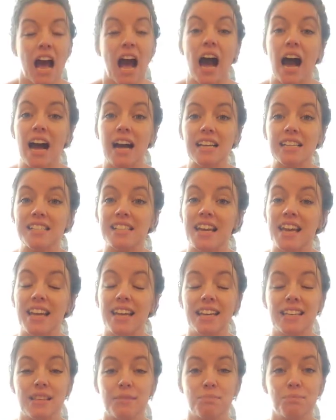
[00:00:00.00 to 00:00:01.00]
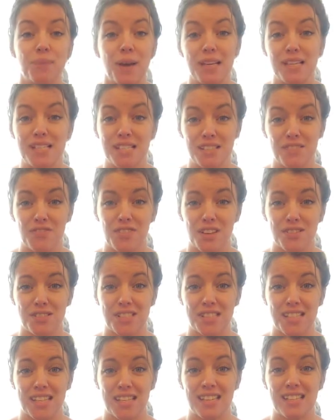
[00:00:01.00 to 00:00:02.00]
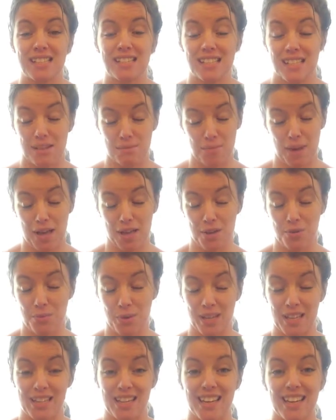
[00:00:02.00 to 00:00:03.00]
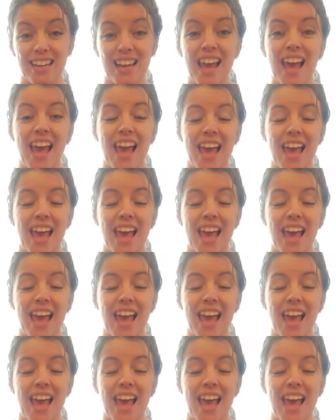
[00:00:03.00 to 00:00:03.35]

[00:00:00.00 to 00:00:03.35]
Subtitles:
I take the best of those things, in my opinion,